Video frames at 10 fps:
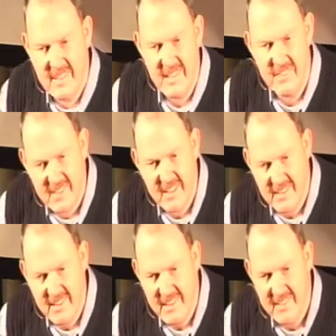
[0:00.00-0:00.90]
David,
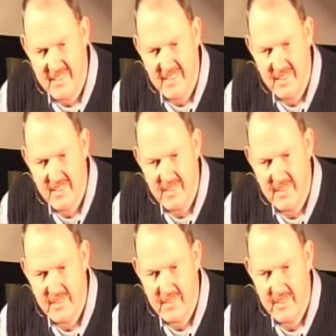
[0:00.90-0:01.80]
didn't he?
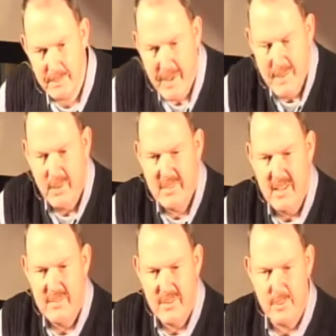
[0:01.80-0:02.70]
The Bible
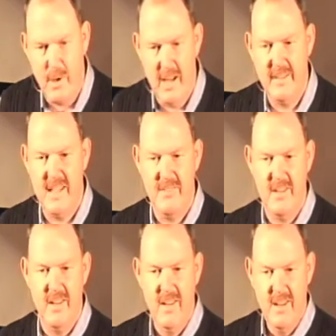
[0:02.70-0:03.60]
tells us what?
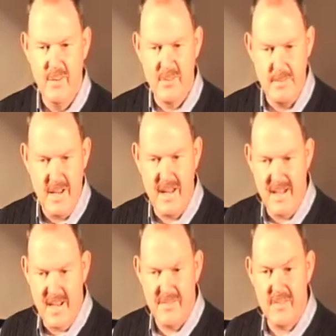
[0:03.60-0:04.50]
David was a man
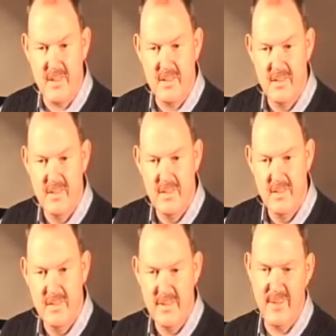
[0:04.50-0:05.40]
after
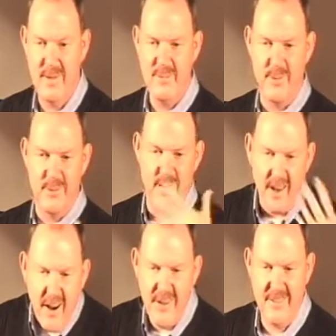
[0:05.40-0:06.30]
God's own
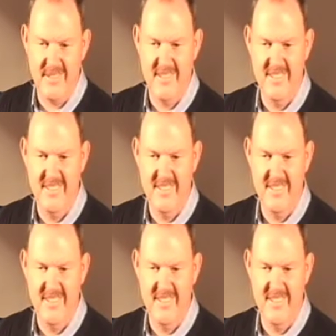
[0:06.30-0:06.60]
heart.